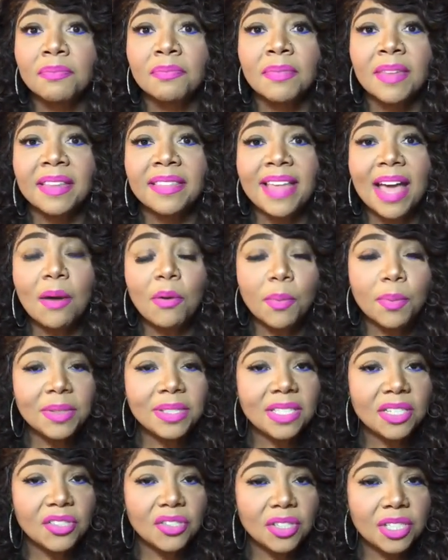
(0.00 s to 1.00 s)
that will
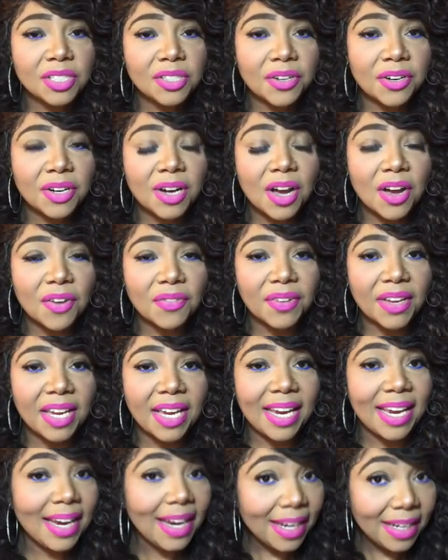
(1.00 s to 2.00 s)
potentially turn off
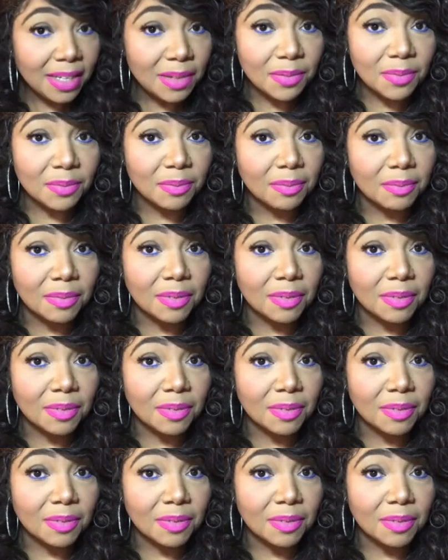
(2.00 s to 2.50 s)
any